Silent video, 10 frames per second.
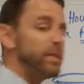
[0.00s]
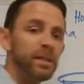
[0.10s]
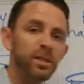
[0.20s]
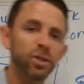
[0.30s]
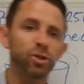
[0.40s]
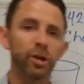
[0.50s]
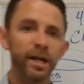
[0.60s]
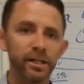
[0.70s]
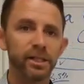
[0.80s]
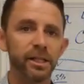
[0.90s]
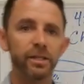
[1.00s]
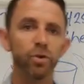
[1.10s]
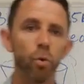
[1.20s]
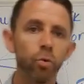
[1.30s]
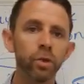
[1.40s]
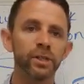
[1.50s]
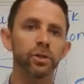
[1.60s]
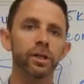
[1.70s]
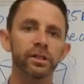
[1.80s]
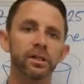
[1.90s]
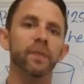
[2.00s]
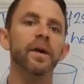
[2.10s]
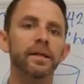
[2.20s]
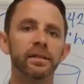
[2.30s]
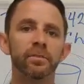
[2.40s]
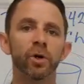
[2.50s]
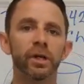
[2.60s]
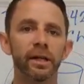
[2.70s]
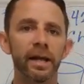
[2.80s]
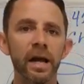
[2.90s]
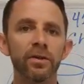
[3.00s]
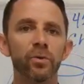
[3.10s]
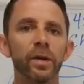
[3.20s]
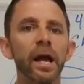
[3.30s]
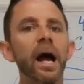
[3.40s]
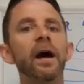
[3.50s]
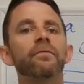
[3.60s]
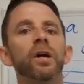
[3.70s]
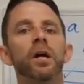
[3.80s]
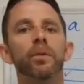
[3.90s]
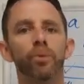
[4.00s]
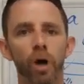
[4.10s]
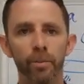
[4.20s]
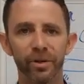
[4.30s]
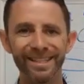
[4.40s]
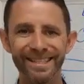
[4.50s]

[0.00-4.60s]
this is a strategy that's only starting to come back to the market now that we have property